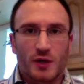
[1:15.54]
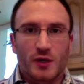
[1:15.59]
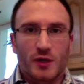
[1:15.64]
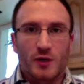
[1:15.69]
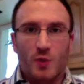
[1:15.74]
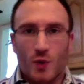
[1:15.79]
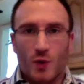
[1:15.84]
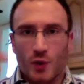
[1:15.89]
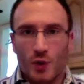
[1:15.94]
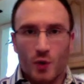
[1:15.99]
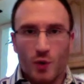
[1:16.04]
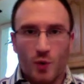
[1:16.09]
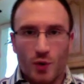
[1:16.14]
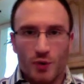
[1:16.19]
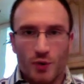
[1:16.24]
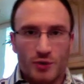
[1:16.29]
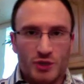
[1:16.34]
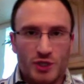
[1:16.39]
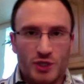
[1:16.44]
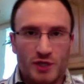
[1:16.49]
quote
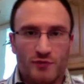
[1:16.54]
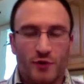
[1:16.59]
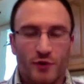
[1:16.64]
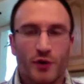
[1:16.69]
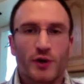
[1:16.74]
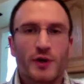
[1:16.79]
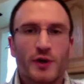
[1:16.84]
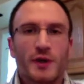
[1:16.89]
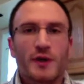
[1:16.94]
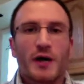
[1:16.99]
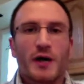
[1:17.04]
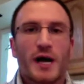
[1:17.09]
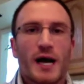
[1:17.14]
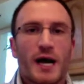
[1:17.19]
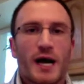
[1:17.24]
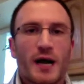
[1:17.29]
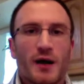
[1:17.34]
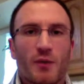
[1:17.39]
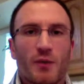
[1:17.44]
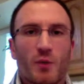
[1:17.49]
unquote achiever,
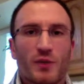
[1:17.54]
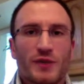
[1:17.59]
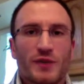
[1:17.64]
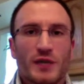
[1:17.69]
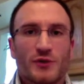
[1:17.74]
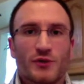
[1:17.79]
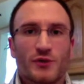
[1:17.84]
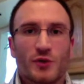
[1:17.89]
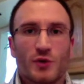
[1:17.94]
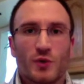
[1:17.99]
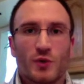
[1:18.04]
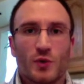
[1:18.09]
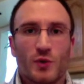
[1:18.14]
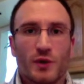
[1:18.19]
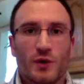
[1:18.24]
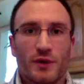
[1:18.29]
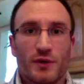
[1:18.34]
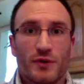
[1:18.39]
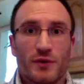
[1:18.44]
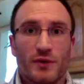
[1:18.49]
what they do
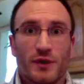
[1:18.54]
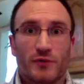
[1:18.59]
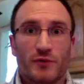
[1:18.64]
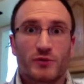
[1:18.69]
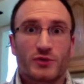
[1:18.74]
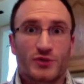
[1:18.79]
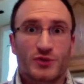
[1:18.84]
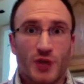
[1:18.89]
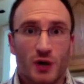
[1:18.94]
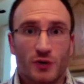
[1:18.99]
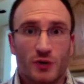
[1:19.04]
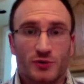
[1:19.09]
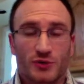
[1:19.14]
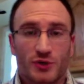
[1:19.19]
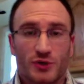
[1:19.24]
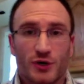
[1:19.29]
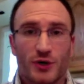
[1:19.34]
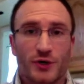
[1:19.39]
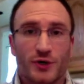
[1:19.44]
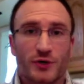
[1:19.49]
and their
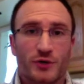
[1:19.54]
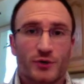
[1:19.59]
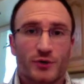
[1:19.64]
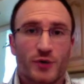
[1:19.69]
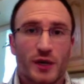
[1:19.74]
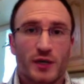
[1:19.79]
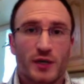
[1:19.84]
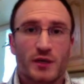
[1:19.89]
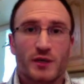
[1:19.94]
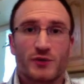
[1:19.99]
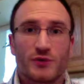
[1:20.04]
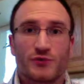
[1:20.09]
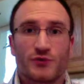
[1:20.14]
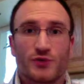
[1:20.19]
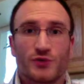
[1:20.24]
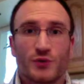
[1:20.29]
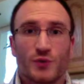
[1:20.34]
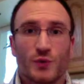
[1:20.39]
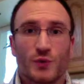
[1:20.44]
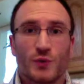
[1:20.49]
results are credited
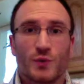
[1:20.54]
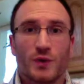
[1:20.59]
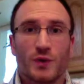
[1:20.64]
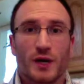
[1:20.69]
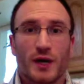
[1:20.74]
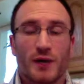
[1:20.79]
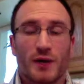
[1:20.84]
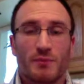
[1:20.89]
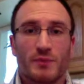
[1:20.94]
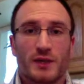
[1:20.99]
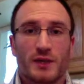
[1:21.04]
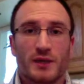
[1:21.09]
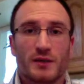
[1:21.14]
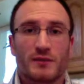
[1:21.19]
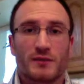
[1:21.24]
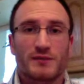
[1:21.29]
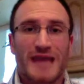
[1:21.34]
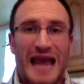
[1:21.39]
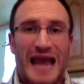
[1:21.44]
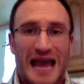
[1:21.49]
to
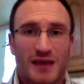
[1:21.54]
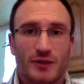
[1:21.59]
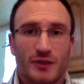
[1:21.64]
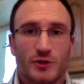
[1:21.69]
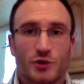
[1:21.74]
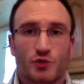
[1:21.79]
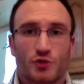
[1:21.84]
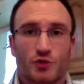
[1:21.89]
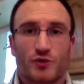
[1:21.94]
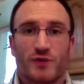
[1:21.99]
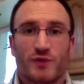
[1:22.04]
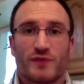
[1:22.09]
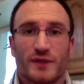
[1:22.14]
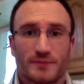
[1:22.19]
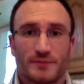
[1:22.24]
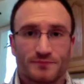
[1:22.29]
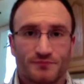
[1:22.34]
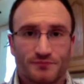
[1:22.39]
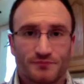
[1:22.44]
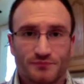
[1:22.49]
being talent driven.
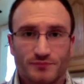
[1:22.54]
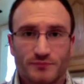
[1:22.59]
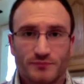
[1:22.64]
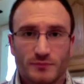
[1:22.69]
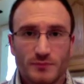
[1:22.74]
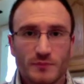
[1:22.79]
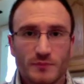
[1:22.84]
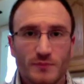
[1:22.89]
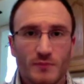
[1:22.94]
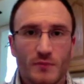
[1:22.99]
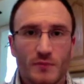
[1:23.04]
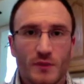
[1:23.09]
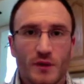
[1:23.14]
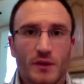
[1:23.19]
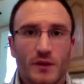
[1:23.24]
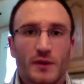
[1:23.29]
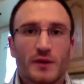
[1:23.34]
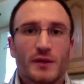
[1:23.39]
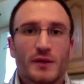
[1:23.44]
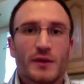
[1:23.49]

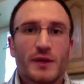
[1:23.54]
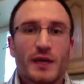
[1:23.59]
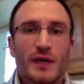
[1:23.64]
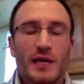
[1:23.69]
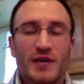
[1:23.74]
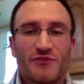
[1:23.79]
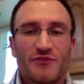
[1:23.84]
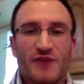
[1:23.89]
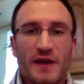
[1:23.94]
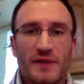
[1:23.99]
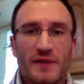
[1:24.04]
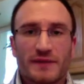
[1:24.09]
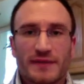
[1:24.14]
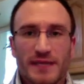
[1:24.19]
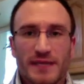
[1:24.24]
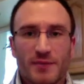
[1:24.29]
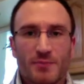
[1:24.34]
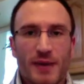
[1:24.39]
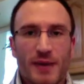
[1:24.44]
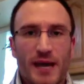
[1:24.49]
And I found that the
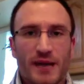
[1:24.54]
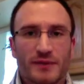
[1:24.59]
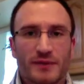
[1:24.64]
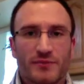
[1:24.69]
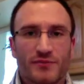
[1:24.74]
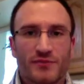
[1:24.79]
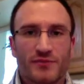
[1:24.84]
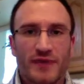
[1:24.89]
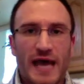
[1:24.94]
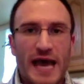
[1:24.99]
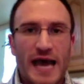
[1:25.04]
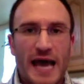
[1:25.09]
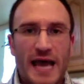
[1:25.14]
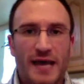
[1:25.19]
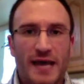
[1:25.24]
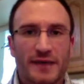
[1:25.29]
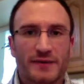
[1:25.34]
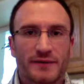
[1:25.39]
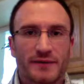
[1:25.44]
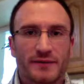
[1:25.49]
impact of
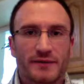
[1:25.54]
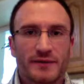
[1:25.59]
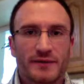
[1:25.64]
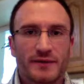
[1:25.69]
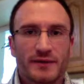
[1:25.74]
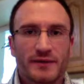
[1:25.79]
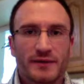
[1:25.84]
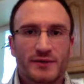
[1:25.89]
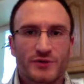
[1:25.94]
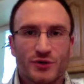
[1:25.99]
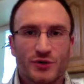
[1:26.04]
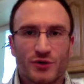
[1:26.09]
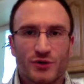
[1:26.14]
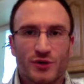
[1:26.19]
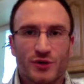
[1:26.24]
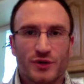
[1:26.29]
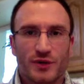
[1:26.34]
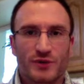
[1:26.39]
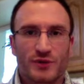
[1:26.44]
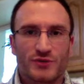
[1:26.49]
that
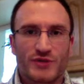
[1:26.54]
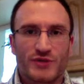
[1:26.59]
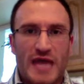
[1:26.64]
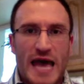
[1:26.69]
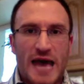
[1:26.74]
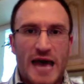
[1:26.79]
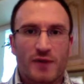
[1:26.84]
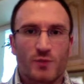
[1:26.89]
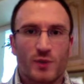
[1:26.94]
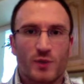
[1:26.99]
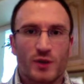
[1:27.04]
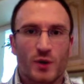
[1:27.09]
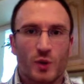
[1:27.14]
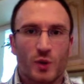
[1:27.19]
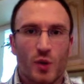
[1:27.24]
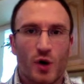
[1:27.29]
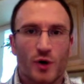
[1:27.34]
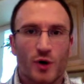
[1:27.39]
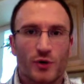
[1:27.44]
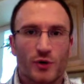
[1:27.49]
is that we no
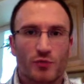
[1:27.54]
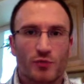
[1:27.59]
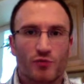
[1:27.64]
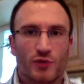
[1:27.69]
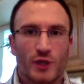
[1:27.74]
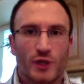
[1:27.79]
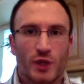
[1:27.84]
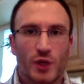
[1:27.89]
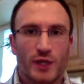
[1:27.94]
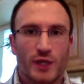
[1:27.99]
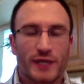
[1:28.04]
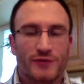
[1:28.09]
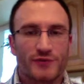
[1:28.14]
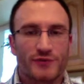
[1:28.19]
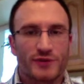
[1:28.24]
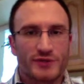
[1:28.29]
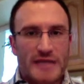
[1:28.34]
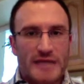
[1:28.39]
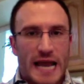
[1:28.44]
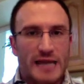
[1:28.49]
longer really look into
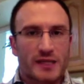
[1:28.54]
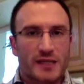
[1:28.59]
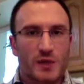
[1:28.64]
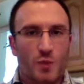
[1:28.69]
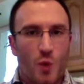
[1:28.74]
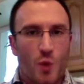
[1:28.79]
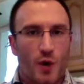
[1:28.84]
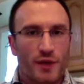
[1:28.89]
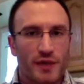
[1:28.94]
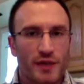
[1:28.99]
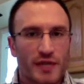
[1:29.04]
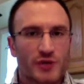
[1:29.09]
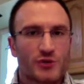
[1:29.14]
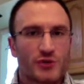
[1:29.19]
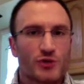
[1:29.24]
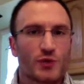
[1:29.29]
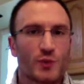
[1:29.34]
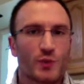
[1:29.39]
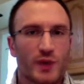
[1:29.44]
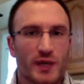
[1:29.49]
exactly what are they
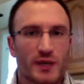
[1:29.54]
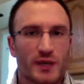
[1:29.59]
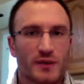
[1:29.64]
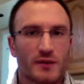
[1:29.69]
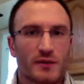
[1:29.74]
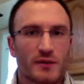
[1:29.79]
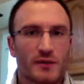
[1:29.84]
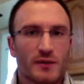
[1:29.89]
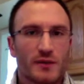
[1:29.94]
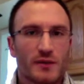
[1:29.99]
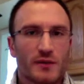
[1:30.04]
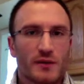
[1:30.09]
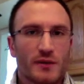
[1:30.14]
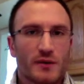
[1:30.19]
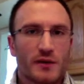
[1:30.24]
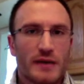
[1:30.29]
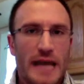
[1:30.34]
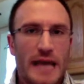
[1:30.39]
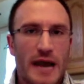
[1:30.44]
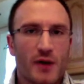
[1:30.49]
doing
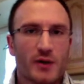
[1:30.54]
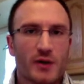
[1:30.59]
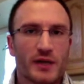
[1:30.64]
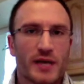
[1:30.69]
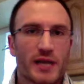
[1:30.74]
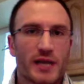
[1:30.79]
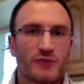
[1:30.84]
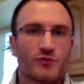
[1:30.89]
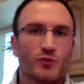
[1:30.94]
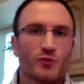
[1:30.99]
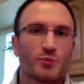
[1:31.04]
and how can I